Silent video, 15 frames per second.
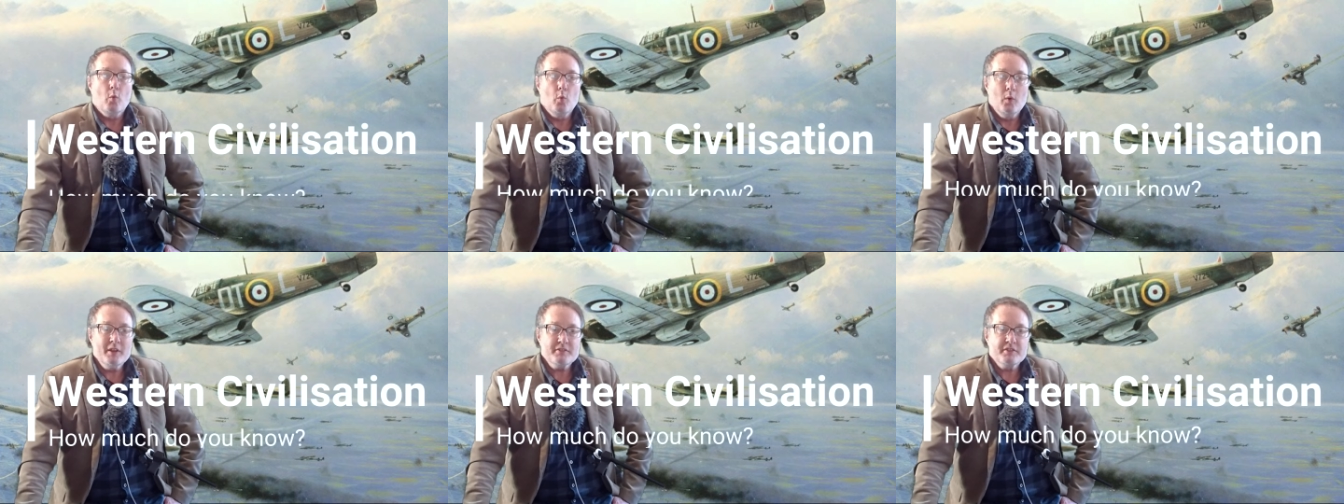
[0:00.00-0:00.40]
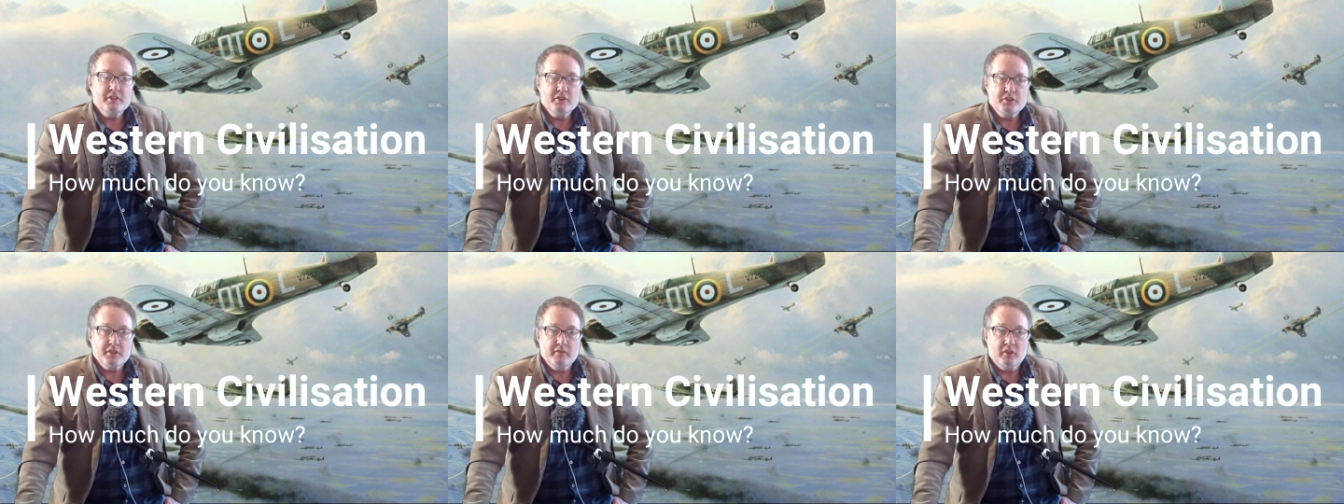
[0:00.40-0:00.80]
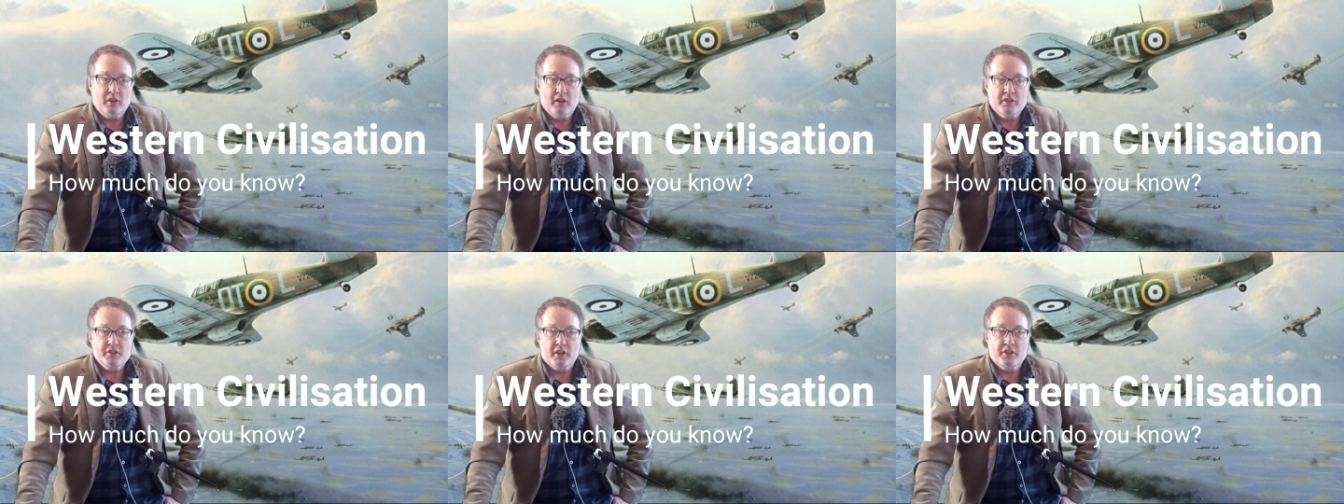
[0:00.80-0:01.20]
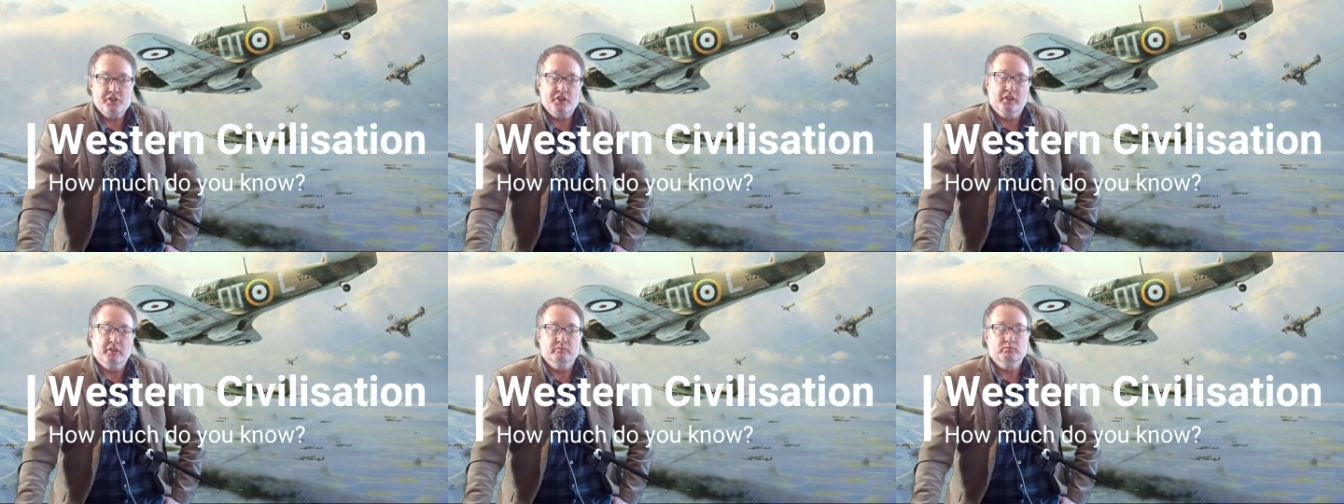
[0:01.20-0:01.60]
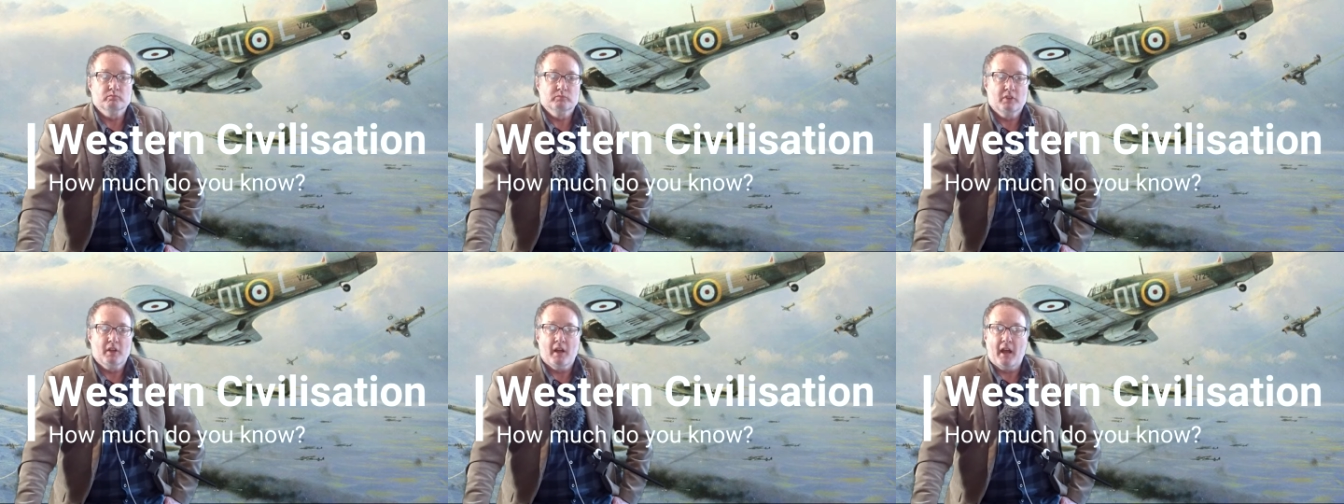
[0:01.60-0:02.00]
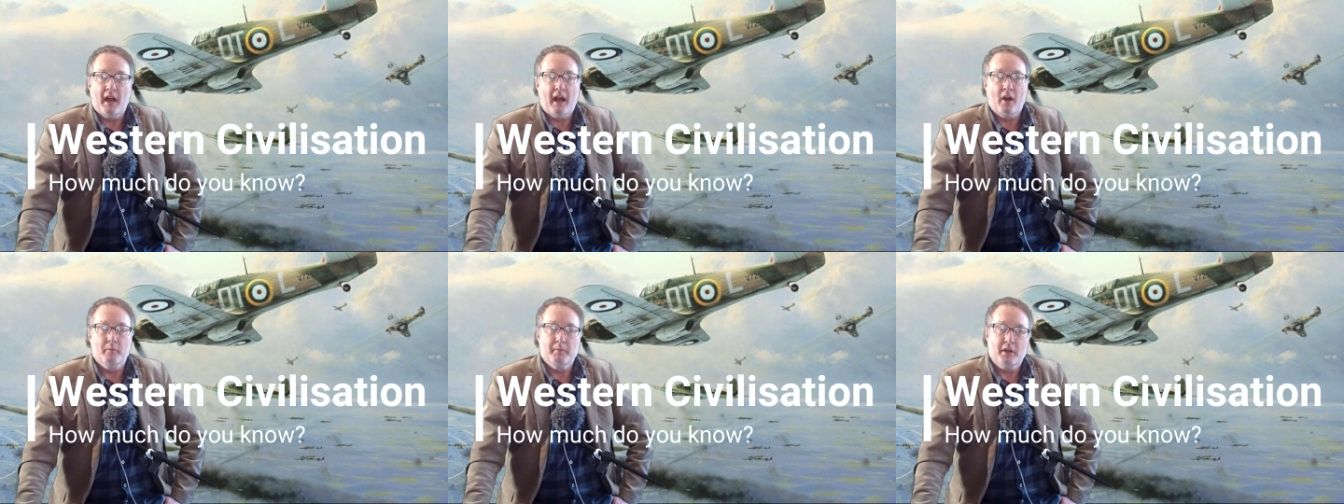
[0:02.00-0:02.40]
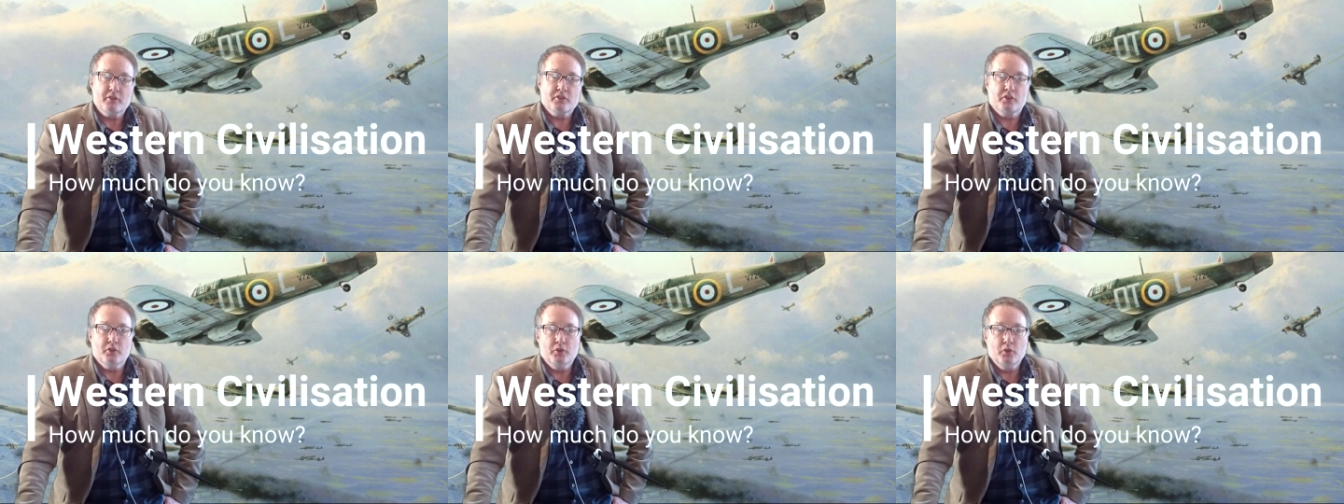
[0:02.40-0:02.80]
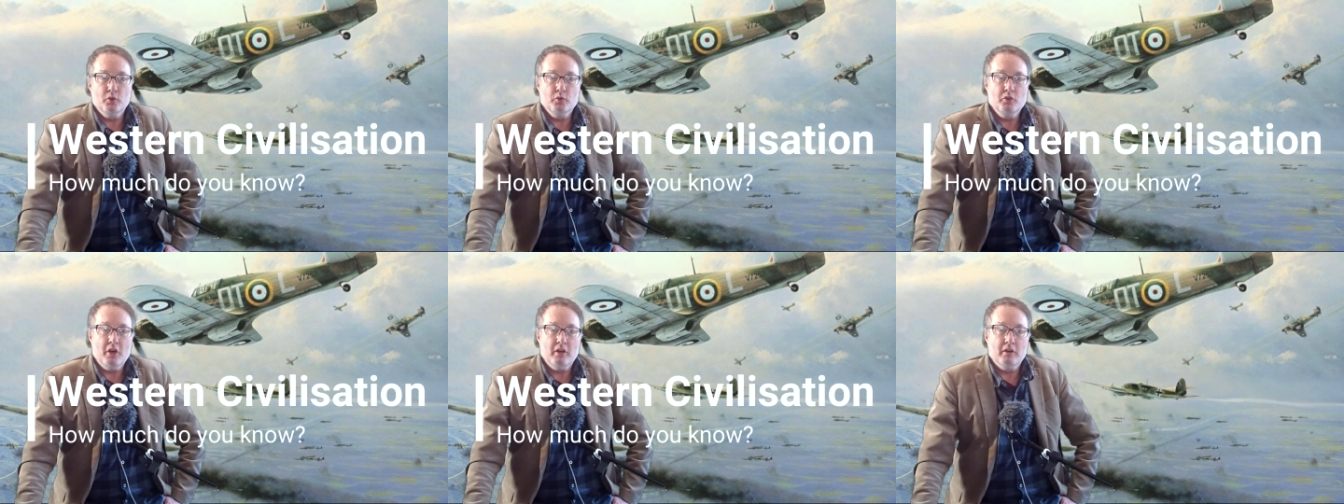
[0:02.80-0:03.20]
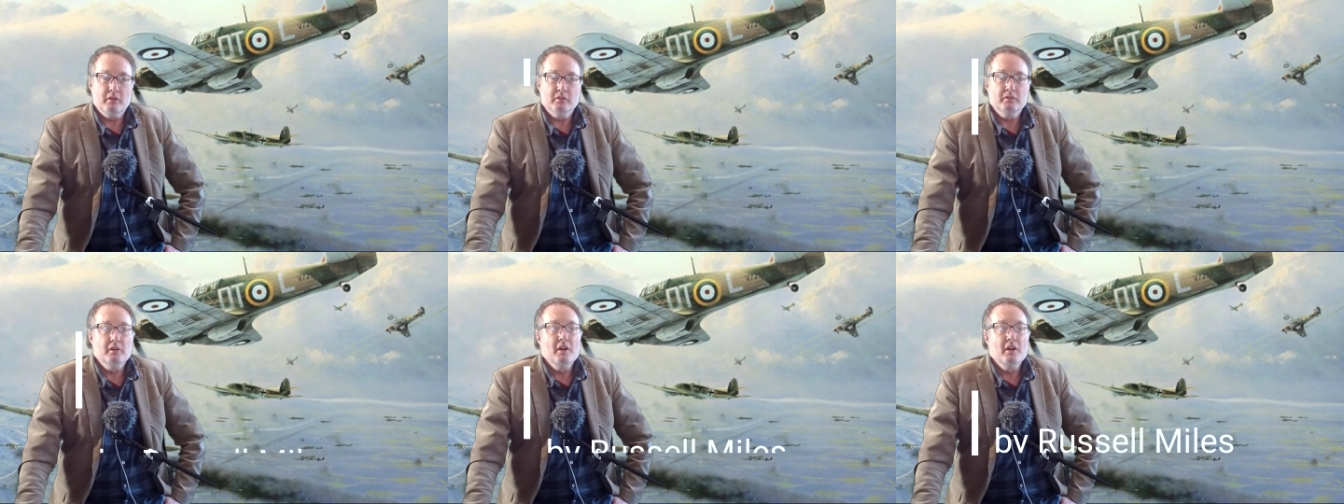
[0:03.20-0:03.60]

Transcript: Western Civilization. How much do you know?